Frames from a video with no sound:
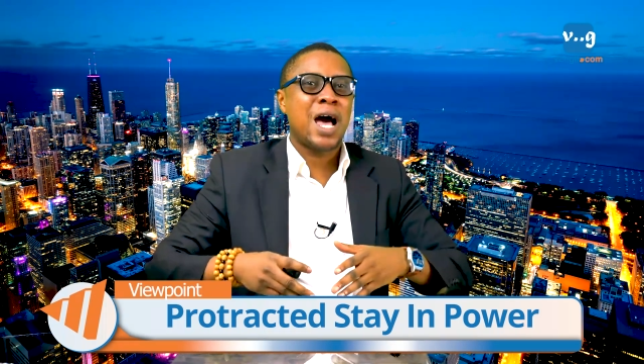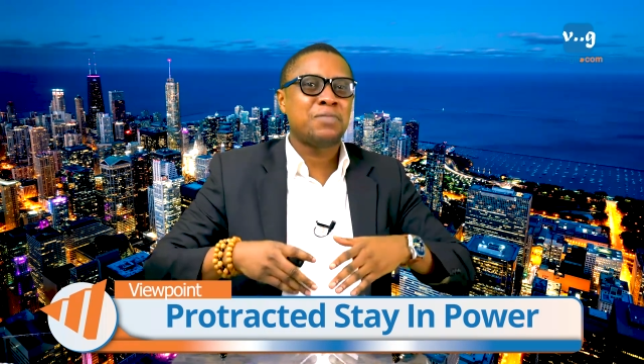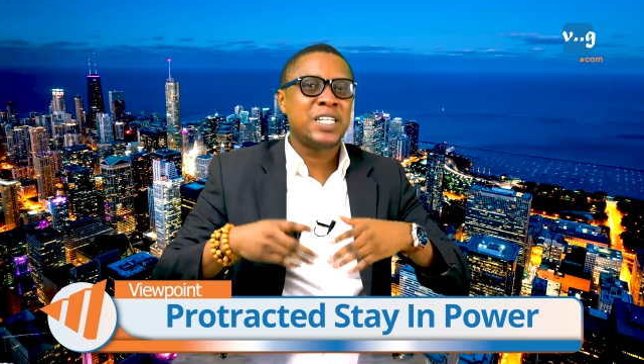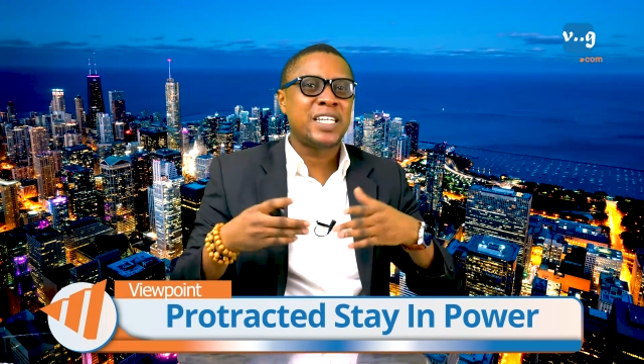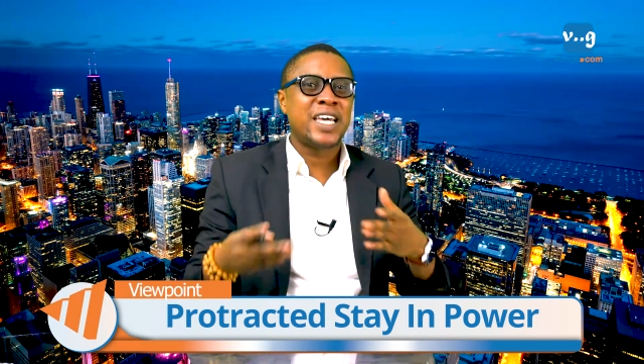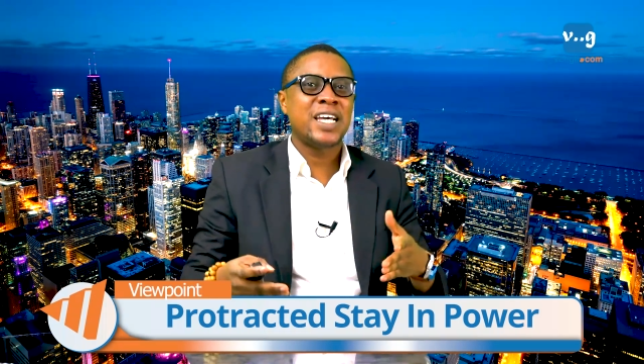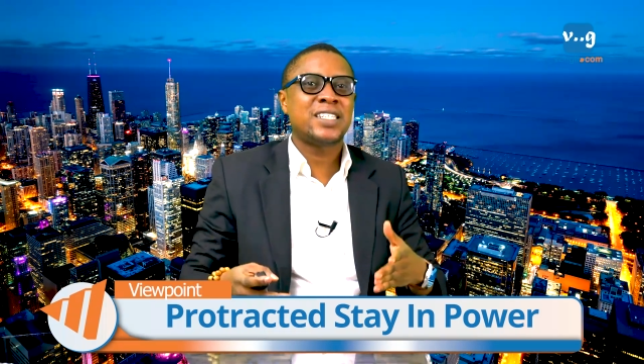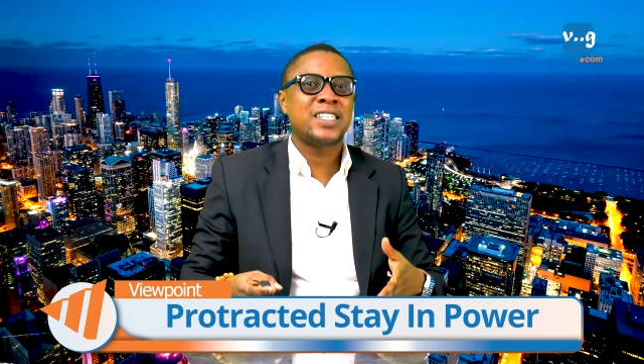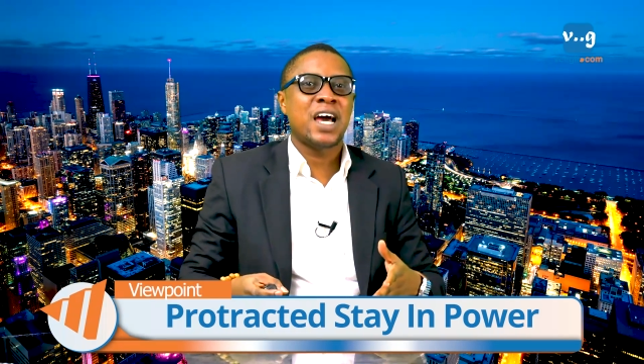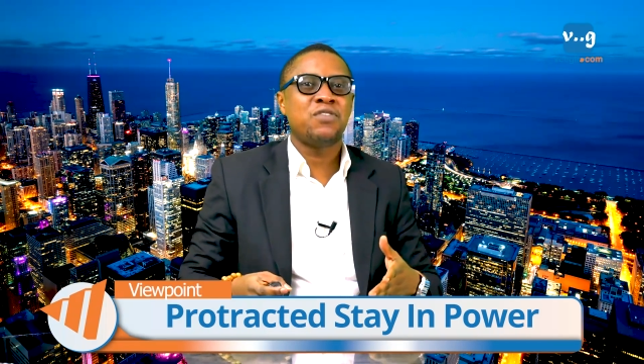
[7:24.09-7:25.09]

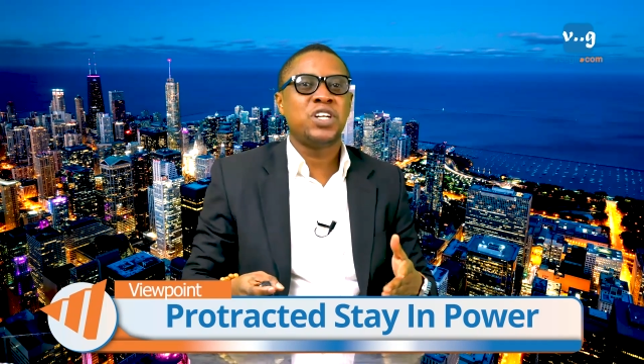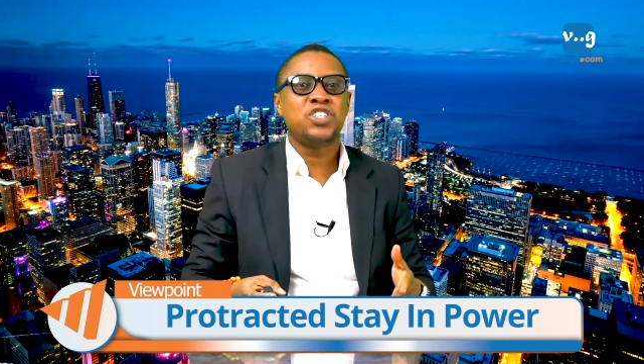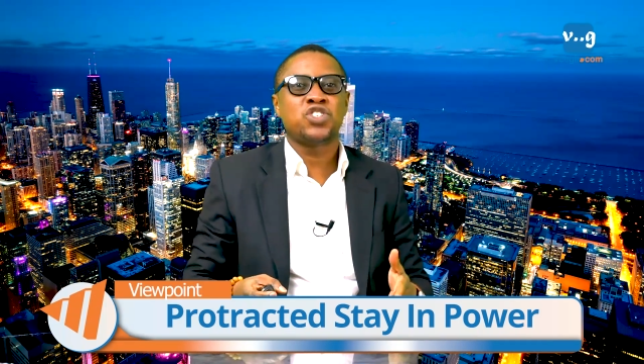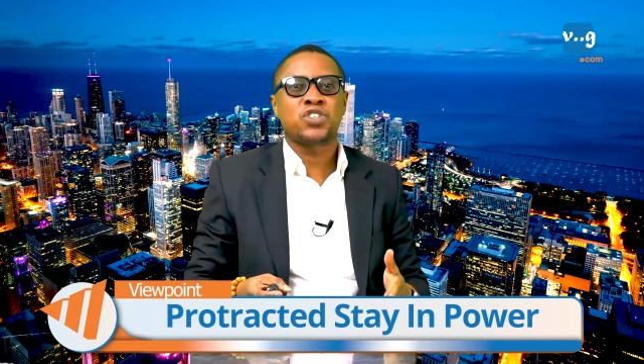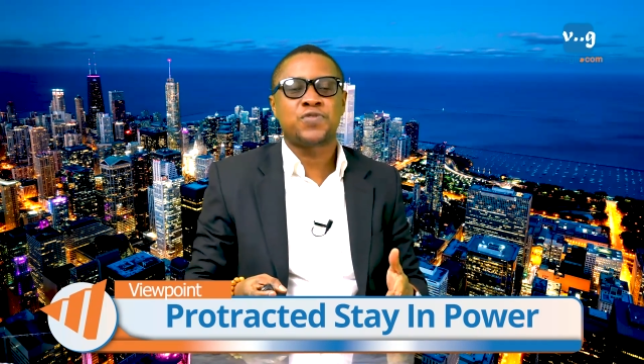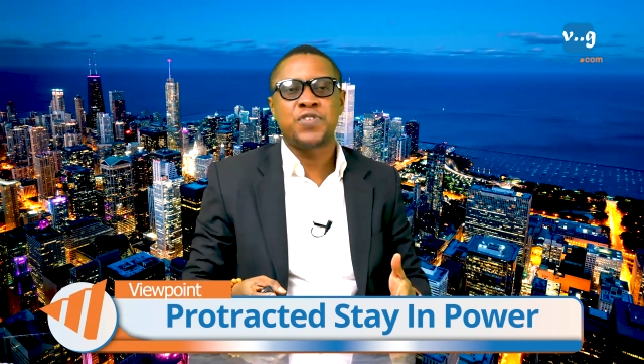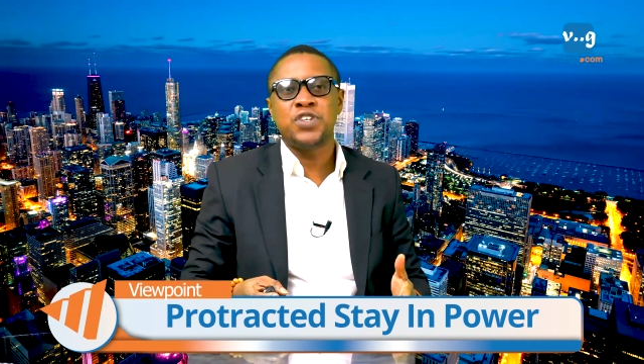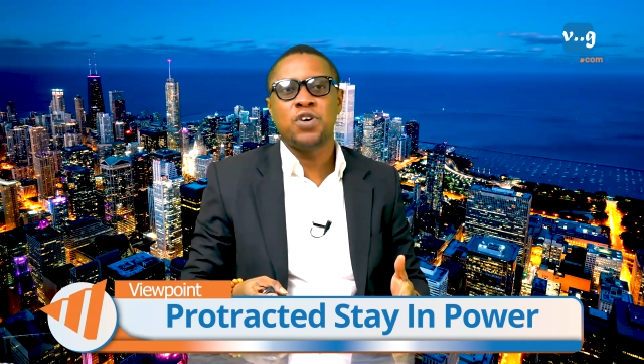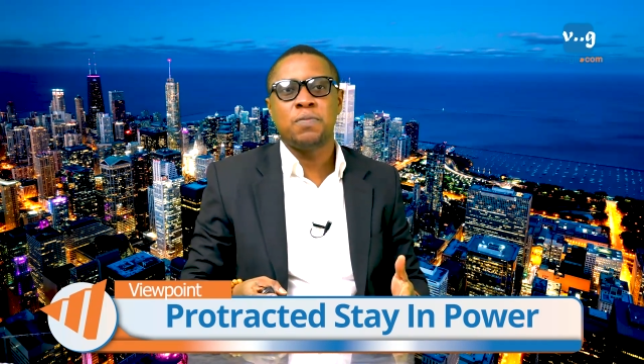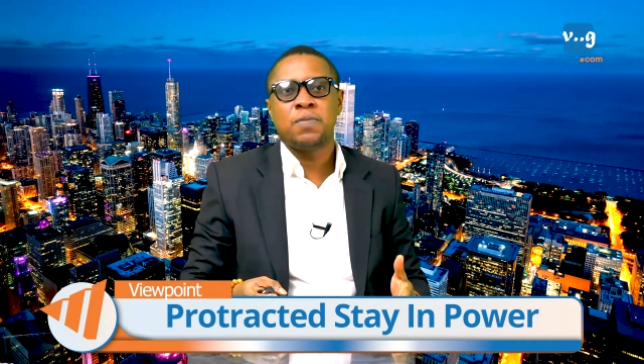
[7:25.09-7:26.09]
abdicate their religious
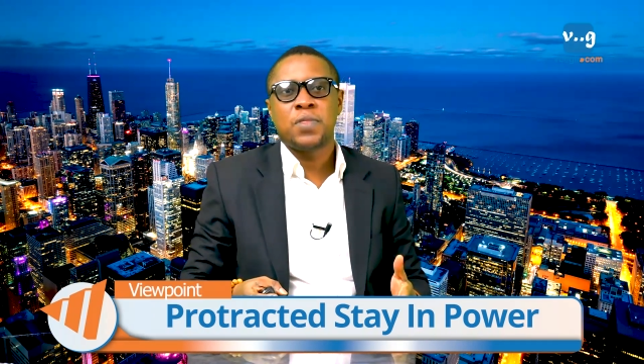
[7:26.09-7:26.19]
freedom